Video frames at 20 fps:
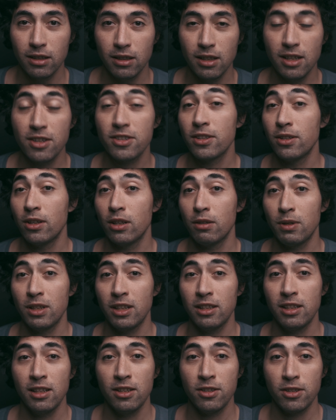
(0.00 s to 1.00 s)
Here's another
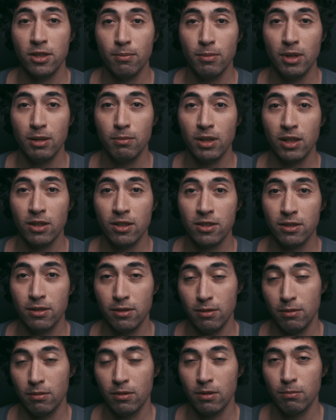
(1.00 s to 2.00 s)
one I didn't submit because
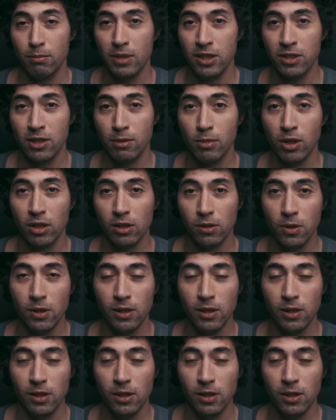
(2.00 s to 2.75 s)
I'm missing model